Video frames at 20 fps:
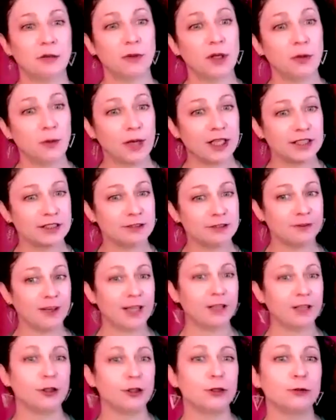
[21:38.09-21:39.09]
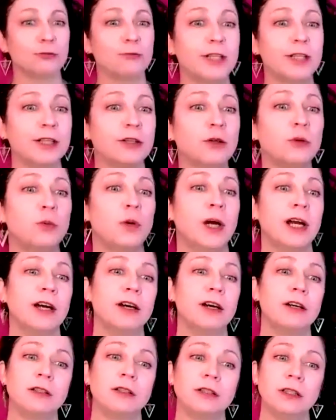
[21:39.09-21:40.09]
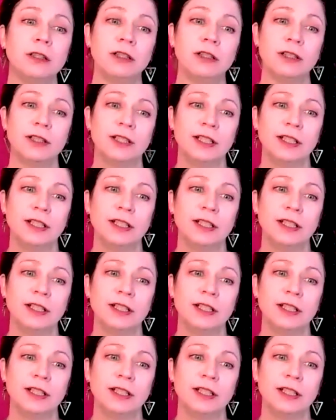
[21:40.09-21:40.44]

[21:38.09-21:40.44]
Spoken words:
we went to find her real well